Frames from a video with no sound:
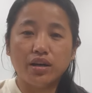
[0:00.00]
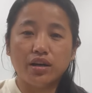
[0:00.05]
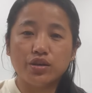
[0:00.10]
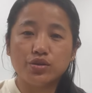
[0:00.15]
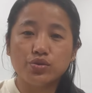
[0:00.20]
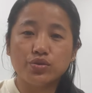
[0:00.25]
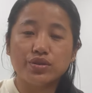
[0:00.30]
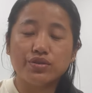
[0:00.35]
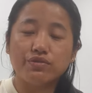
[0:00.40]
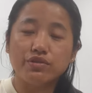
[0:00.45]

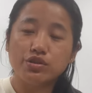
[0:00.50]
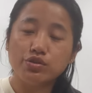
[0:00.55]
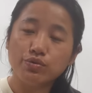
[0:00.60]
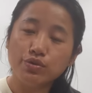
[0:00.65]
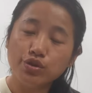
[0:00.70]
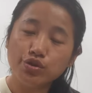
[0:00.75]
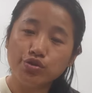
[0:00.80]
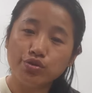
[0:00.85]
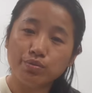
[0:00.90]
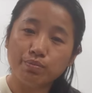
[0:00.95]
So the
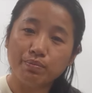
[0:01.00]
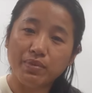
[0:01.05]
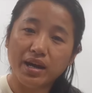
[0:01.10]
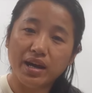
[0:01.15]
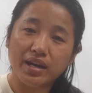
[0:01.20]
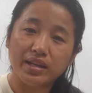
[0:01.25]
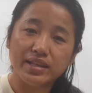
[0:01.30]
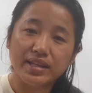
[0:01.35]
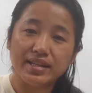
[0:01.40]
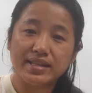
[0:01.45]
resolution
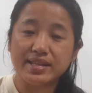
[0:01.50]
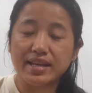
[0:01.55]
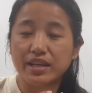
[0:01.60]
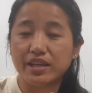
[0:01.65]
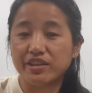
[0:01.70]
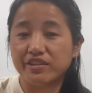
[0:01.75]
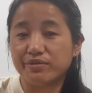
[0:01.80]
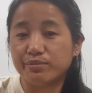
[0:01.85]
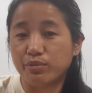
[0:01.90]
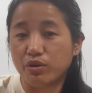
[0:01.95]
by the
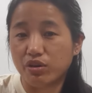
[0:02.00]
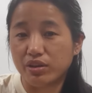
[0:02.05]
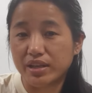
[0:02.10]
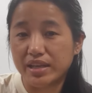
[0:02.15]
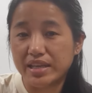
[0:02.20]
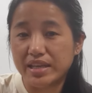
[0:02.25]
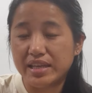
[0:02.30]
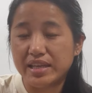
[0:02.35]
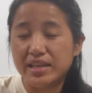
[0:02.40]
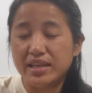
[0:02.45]
executive
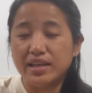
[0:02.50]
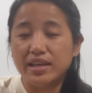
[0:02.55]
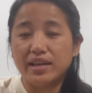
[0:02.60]
body